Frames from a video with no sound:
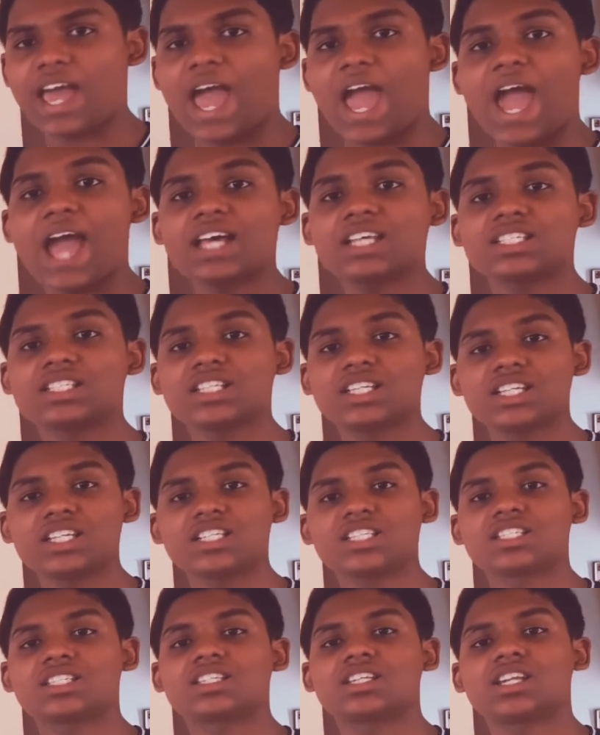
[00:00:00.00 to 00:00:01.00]

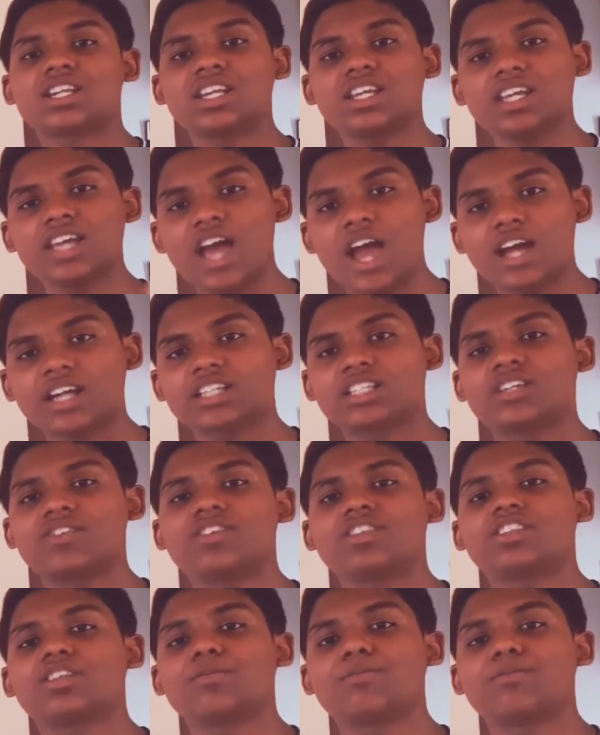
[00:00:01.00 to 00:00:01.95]
acids react with the